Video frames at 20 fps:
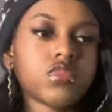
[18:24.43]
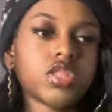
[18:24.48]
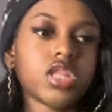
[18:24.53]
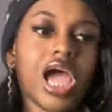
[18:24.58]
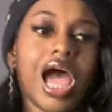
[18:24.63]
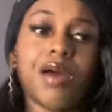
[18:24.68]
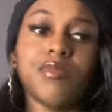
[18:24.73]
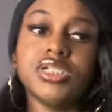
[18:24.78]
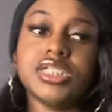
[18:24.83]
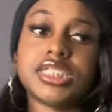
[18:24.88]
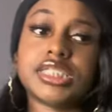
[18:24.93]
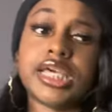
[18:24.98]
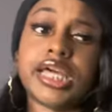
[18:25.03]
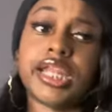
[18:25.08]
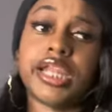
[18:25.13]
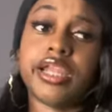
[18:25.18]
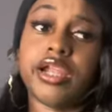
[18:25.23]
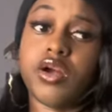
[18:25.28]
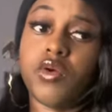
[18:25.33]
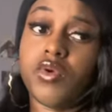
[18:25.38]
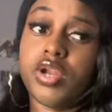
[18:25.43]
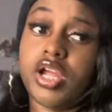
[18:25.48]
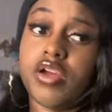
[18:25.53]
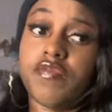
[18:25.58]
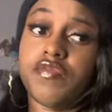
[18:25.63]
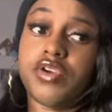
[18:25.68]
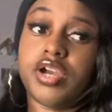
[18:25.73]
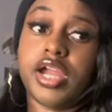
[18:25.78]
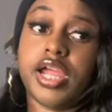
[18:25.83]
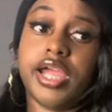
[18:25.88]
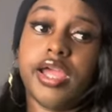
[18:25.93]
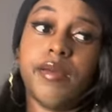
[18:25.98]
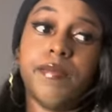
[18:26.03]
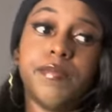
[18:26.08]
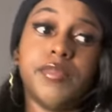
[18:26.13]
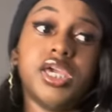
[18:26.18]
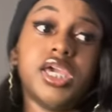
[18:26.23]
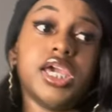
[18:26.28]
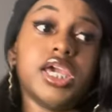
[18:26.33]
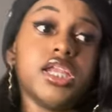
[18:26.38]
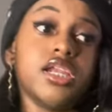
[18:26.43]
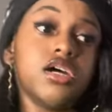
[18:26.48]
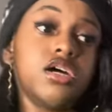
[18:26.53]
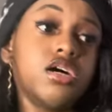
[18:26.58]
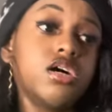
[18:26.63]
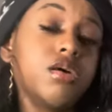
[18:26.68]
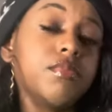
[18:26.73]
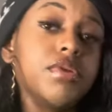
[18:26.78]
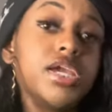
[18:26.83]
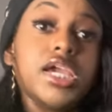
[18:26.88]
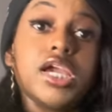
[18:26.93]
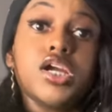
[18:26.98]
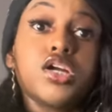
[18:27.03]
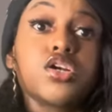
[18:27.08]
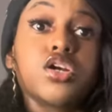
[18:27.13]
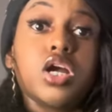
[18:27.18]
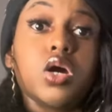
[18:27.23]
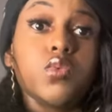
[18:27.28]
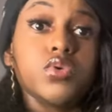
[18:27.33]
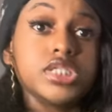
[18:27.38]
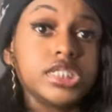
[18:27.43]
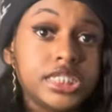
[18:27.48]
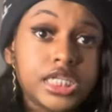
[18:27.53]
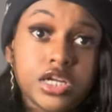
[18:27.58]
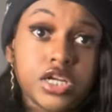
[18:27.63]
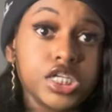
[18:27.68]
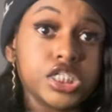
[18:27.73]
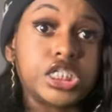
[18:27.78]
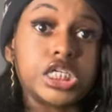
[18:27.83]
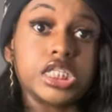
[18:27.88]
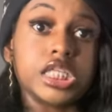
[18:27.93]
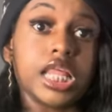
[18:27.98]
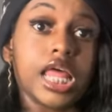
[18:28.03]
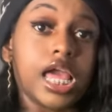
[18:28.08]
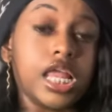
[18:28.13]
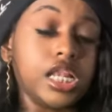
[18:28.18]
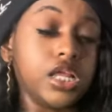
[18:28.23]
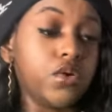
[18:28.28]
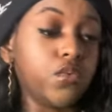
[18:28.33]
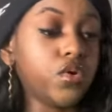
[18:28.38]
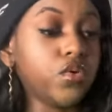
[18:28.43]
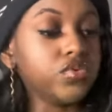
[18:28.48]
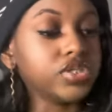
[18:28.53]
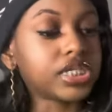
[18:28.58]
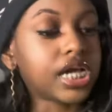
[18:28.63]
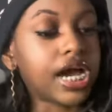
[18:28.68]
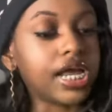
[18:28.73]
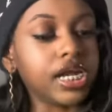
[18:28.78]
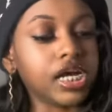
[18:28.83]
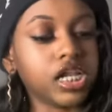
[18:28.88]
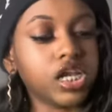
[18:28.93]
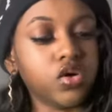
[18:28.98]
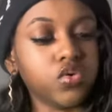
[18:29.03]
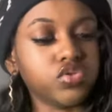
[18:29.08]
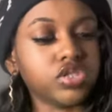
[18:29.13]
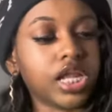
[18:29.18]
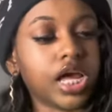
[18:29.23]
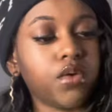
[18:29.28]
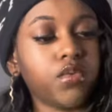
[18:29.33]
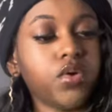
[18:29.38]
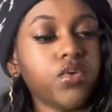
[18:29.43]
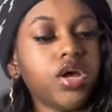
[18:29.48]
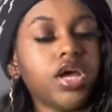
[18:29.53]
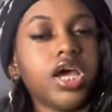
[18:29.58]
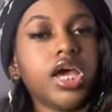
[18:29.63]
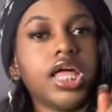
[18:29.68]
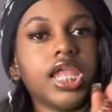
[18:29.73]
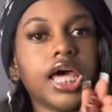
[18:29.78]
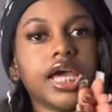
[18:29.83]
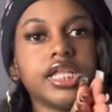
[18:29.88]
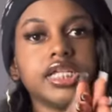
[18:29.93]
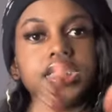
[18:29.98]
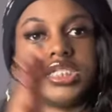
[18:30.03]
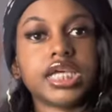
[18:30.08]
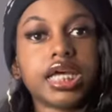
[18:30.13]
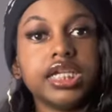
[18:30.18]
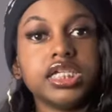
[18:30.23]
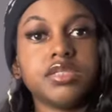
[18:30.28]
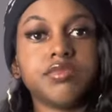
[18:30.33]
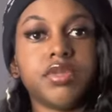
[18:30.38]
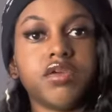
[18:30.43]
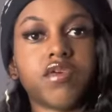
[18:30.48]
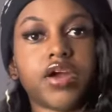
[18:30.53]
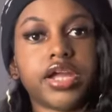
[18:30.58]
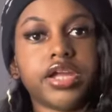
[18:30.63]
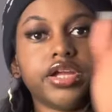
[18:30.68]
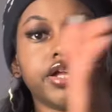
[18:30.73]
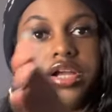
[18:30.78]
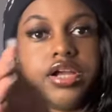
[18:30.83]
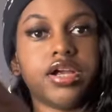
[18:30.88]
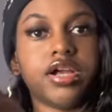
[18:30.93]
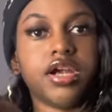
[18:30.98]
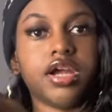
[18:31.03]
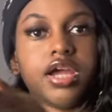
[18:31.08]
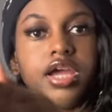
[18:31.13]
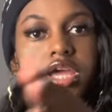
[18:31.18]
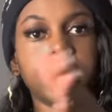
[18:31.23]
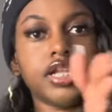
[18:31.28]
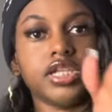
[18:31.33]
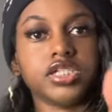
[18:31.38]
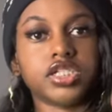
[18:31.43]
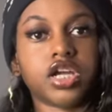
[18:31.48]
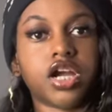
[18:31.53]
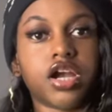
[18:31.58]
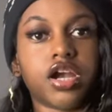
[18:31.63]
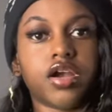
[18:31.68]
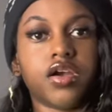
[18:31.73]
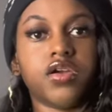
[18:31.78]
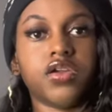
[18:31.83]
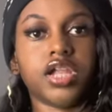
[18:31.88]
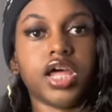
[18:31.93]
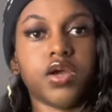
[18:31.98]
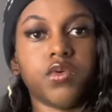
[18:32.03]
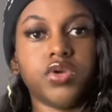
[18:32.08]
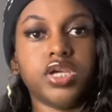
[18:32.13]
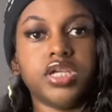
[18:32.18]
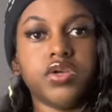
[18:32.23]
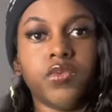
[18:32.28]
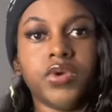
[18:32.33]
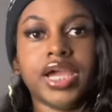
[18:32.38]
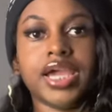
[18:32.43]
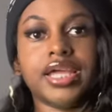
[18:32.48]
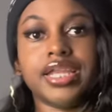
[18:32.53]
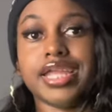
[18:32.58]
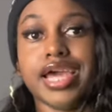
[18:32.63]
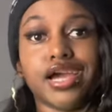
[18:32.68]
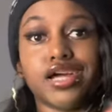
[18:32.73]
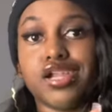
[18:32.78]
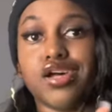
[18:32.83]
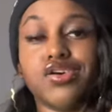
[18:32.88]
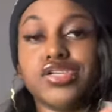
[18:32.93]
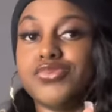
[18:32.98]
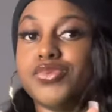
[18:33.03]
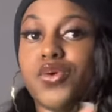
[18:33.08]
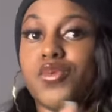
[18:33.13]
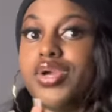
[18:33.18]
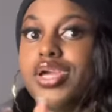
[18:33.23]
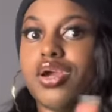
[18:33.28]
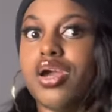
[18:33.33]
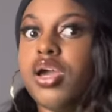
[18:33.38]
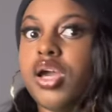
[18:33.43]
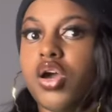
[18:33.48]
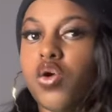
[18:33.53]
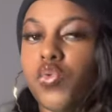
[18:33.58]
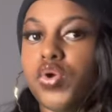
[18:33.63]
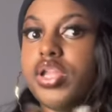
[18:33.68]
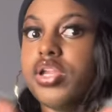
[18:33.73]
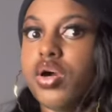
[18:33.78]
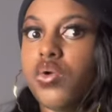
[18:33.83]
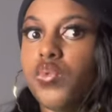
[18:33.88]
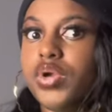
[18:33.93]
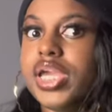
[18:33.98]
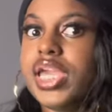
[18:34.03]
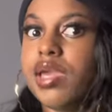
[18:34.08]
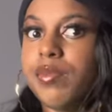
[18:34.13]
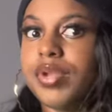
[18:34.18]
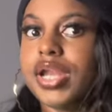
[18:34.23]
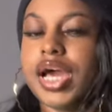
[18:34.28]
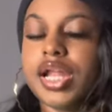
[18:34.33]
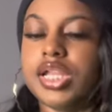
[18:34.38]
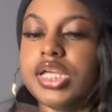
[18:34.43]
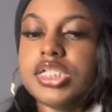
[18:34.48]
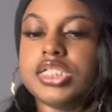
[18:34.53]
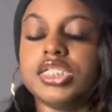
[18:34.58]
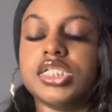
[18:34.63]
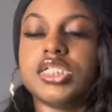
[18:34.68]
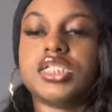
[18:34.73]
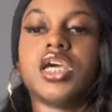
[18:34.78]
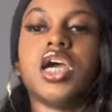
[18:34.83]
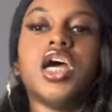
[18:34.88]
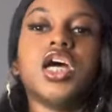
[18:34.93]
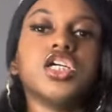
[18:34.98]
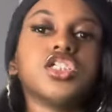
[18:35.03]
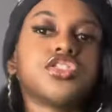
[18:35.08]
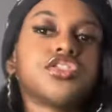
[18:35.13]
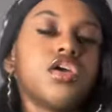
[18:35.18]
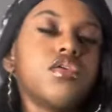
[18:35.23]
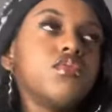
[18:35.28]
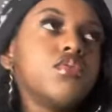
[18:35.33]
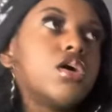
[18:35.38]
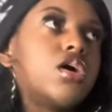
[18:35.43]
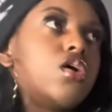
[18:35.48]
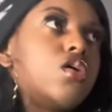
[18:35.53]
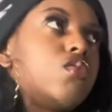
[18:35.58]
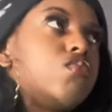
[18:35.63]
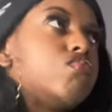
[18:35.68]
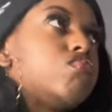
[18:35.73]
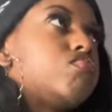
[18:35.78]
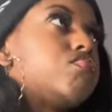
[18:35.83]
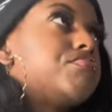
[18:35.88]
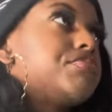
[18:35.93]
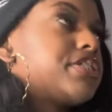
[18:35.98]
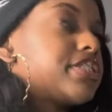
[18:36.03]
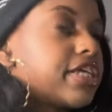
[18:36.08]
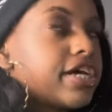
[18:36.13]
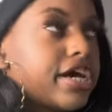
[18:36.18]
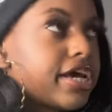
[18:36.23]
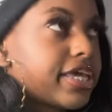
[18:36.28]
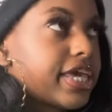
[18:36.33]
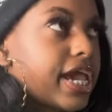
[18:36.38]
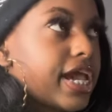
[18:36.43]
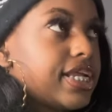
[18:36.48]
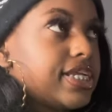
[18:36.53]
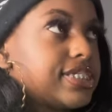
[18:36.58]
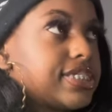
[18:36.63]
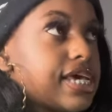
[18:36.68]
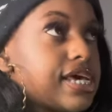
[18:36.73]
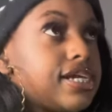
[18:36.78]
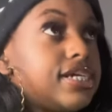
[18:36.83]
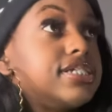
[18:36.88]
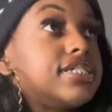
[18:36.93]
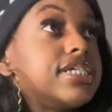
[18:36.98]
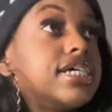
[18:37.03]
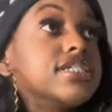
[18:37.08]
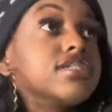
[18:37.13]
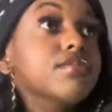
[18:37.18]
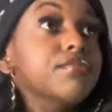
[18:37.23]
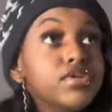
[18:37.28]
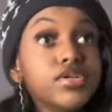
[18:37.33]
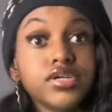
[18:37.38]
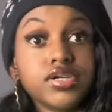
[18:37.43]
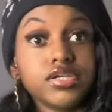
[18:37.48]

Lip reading: I'm just standing there or whatever, and me and N-Girl was near each other. Like, we was kind of close. Like, we, like, say this is me right here, and this her. Like, we ain't that close, but we know, we keeping our distance. So, you know, Stud K decided to say some